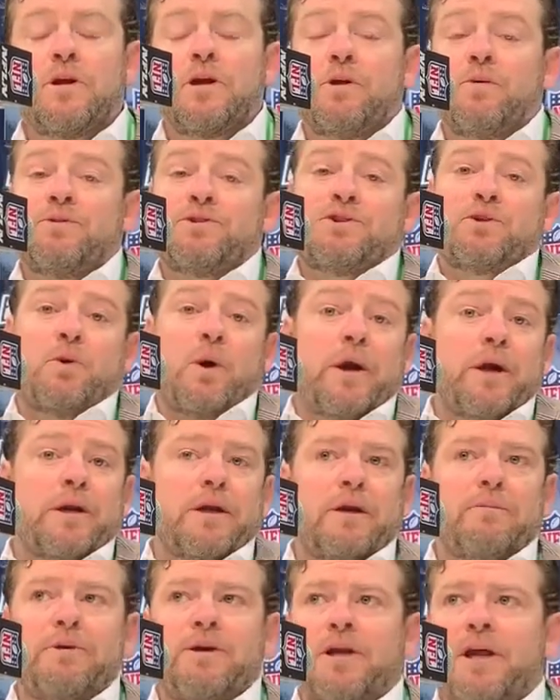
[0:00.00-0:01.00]
It was
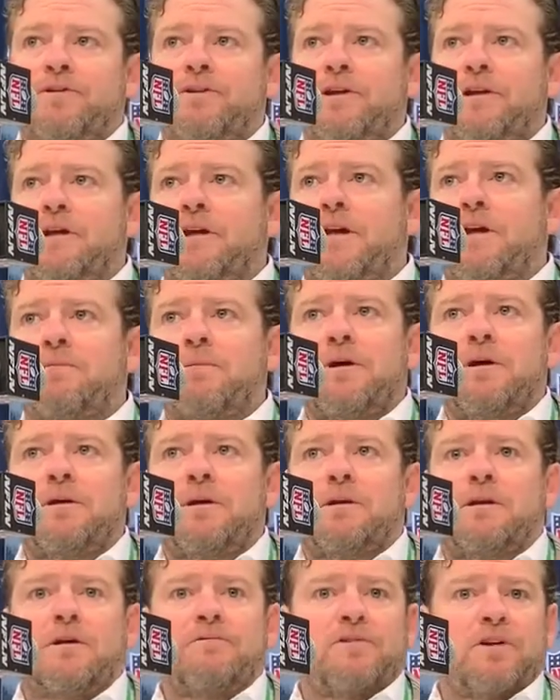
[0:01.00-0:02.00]
great. I mean, I think he came
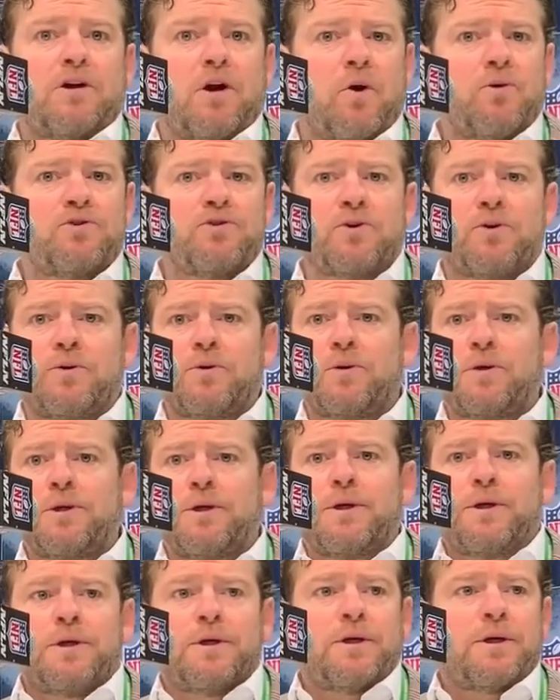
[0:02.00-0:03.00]
in, he loved the culture,
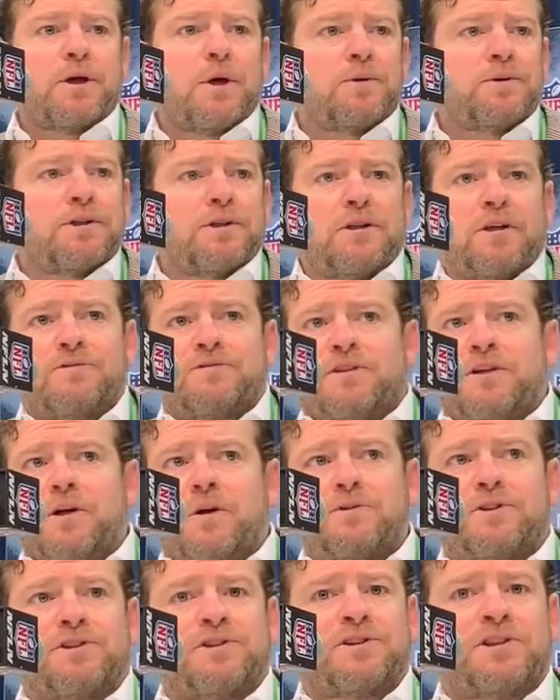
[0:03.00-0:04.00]
coach, he loves the
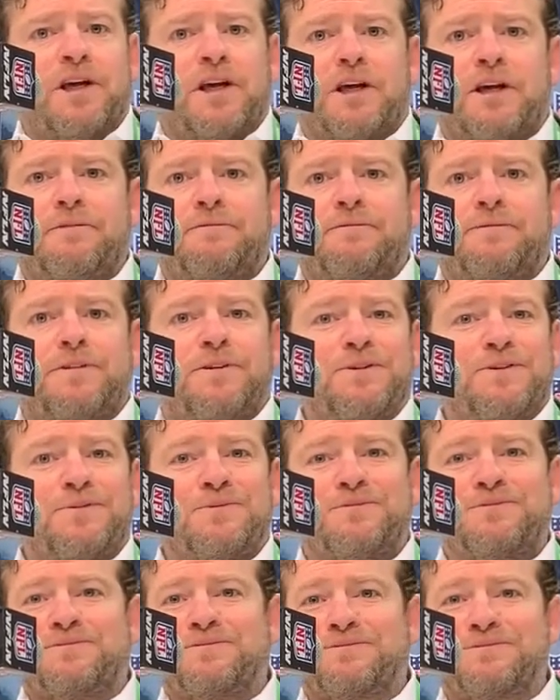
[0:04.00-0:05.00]
coaching staff, you
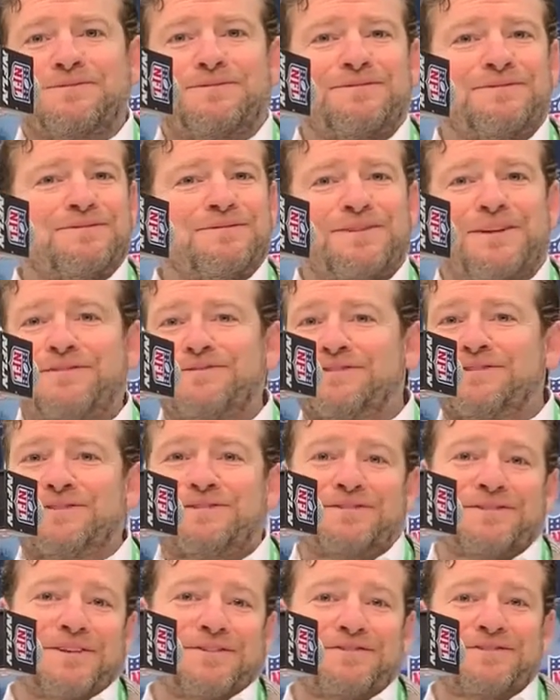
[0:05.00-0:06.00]
know, loves the,
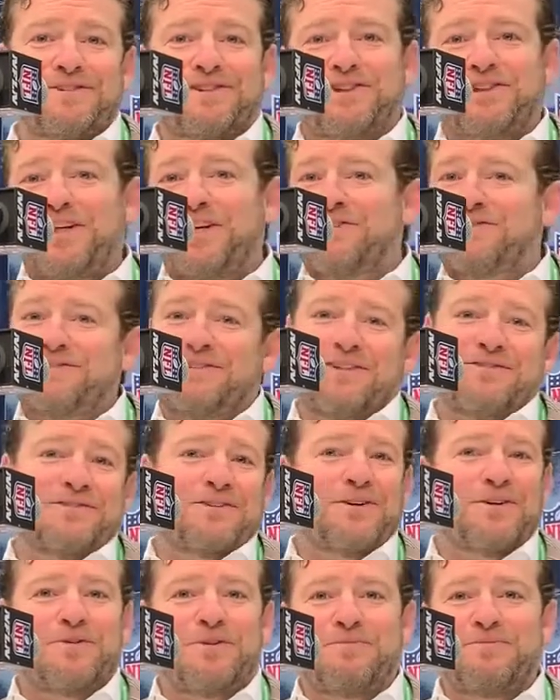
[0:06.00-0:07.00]
loves the chefs, loves
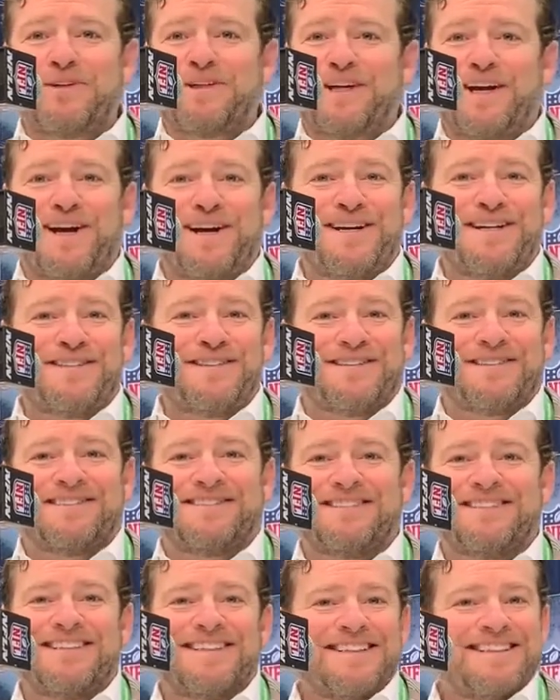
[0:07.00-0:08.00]
our equipment guys.
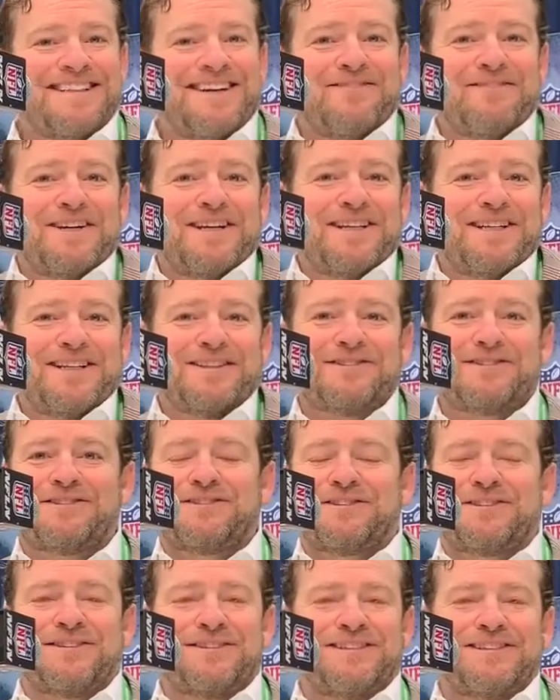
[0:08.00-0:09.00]
And I mean, it's,
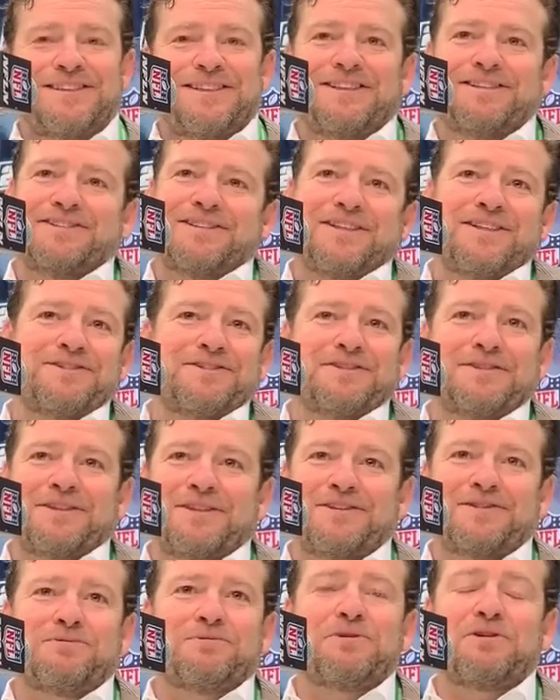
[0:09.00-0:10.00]
he's, he's, a,
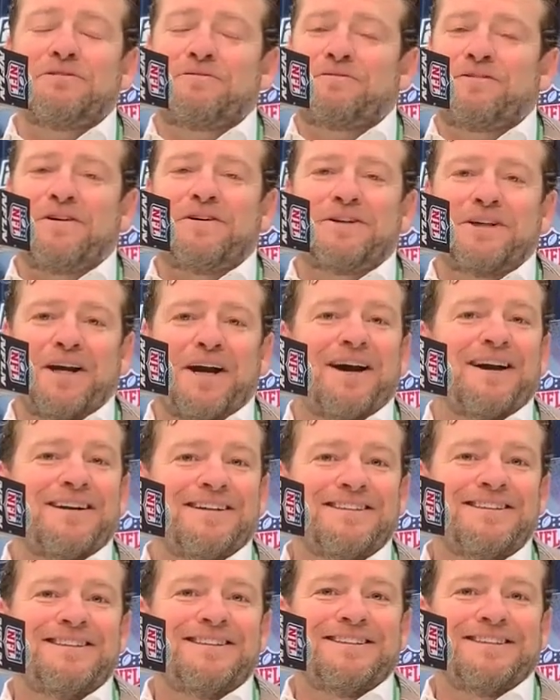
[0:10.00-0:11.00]
he's a really fun
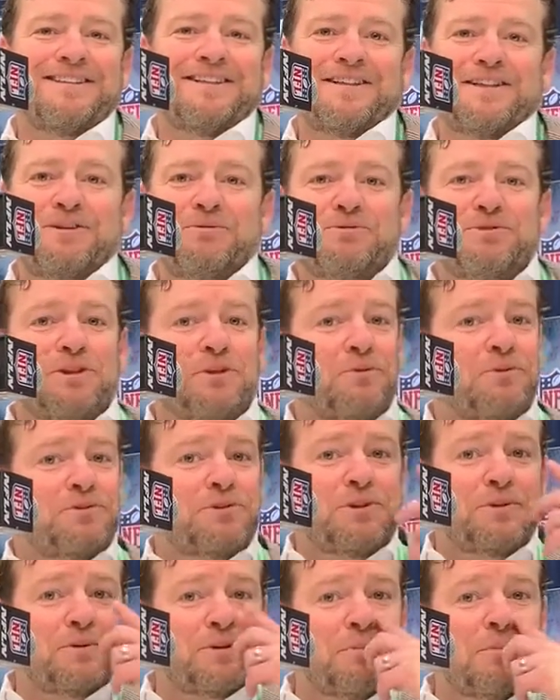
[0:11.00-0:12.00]
guy and he was he
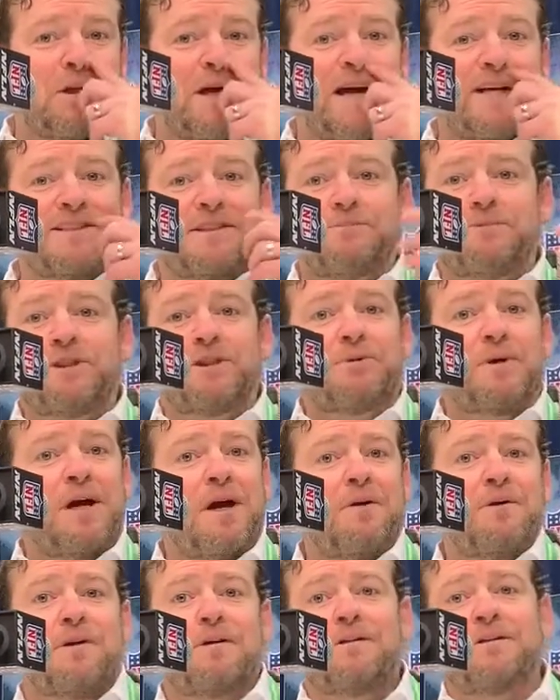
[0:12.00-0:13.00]
was he was a blast to be
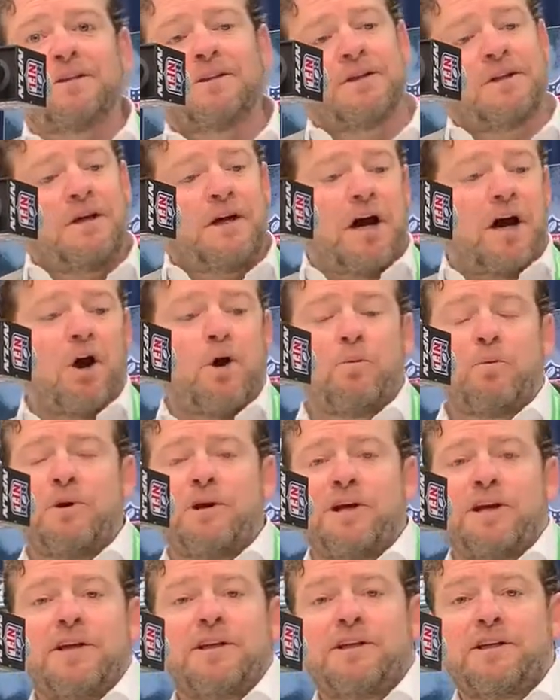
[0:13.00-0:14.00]
around, and I hope
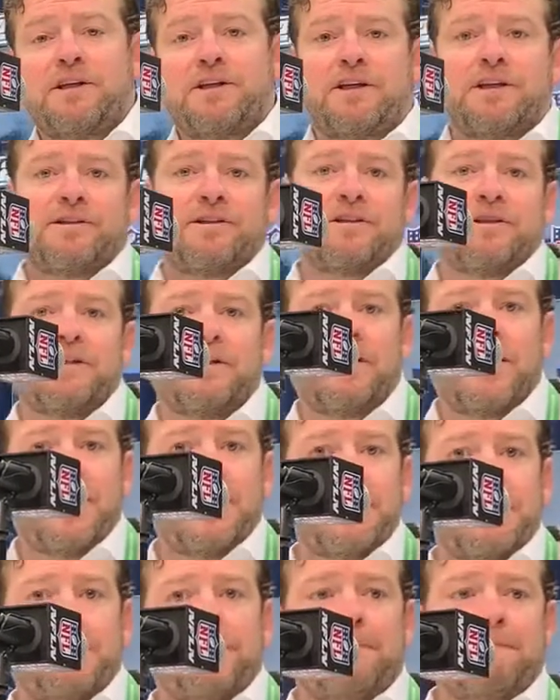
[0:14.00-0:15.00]
we can continue
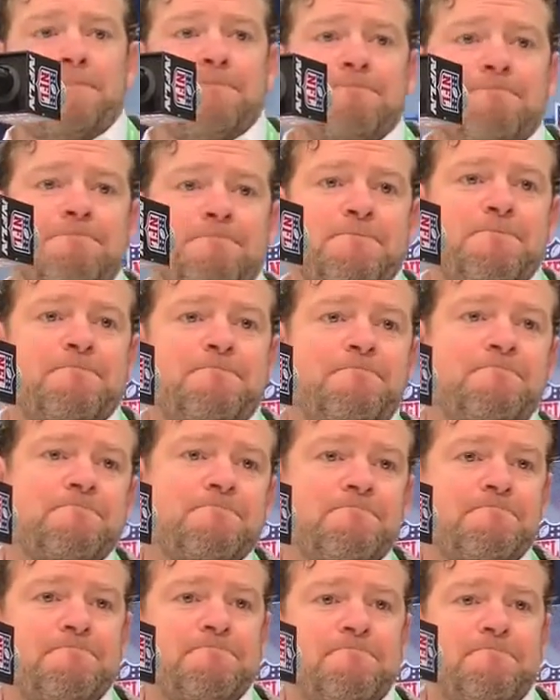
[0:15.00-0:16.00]
that. You know, John, you
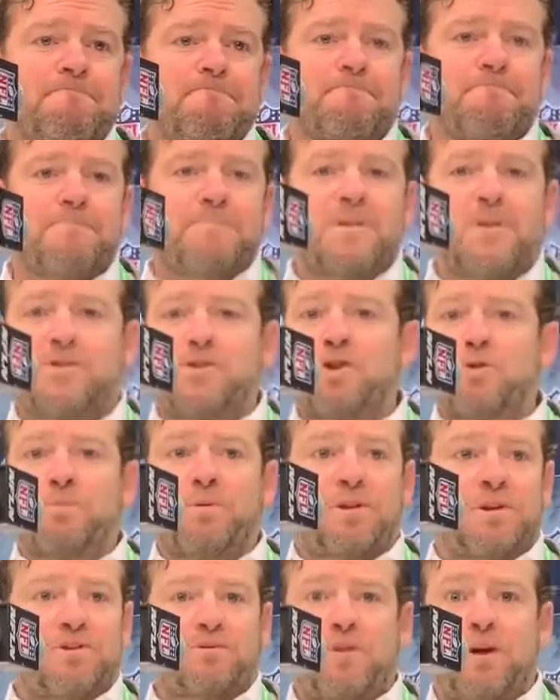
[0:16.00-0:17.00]
and Pete talk about
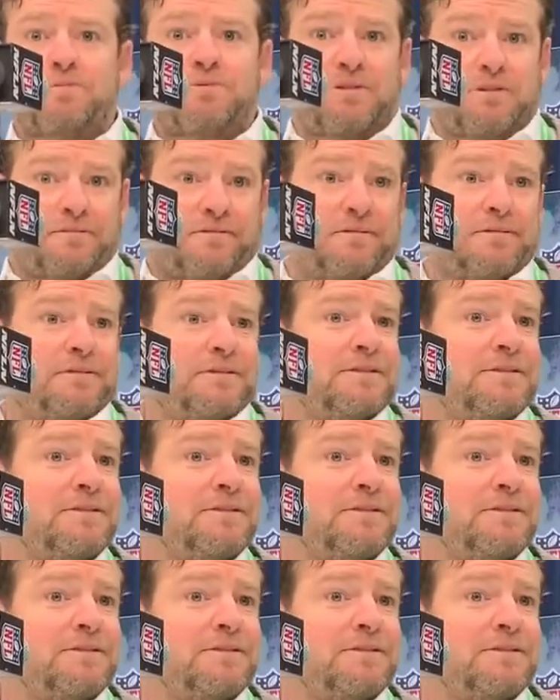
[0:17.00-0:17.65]
super disruptive.